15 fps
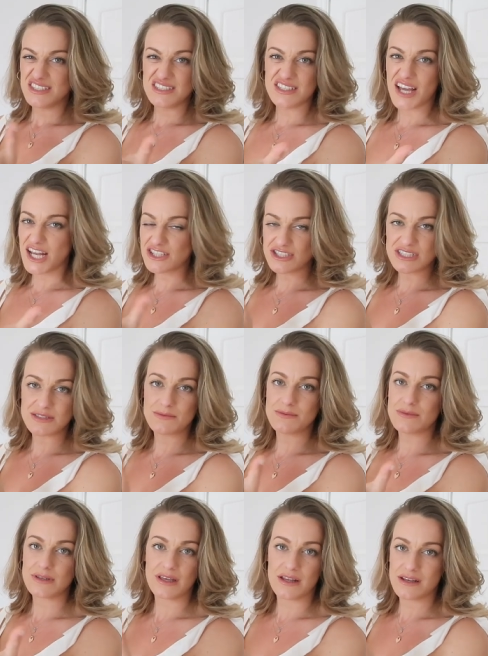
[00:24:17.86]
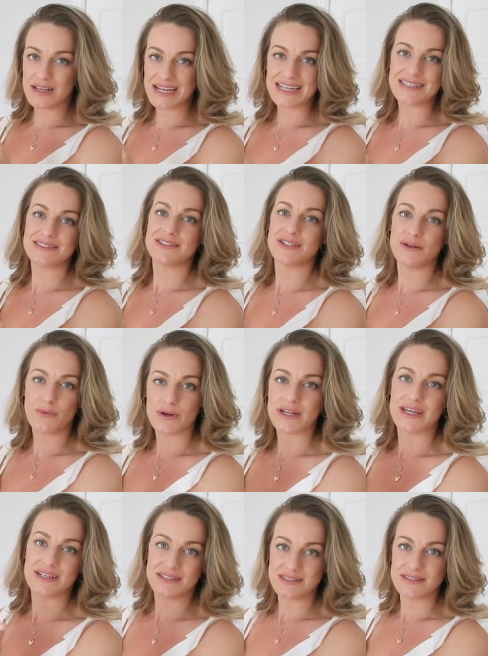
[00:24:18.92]
touches and clings to what
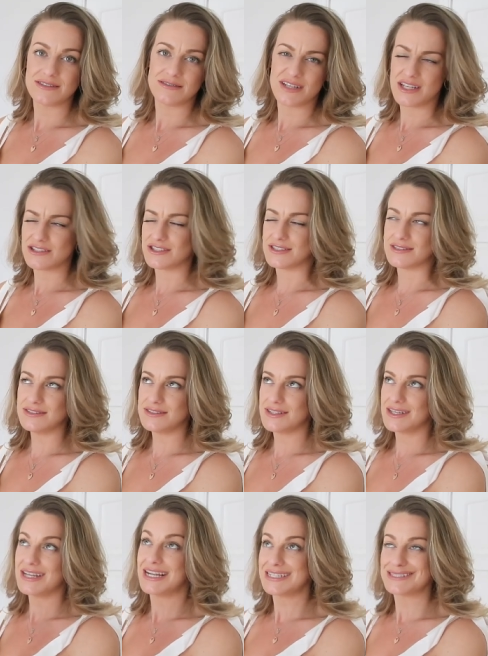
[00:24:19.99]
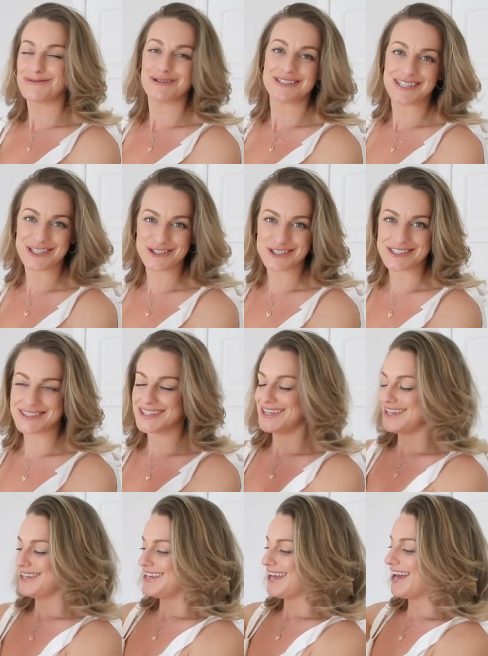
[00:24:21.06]
it touches. Clings to what it touches.
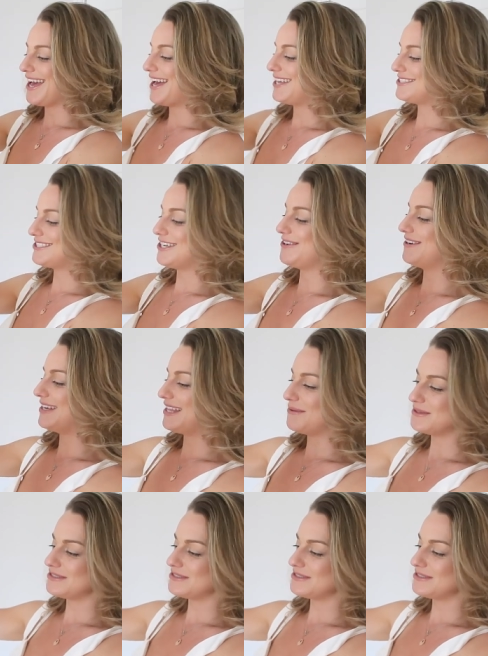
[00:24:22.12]
Uh, so there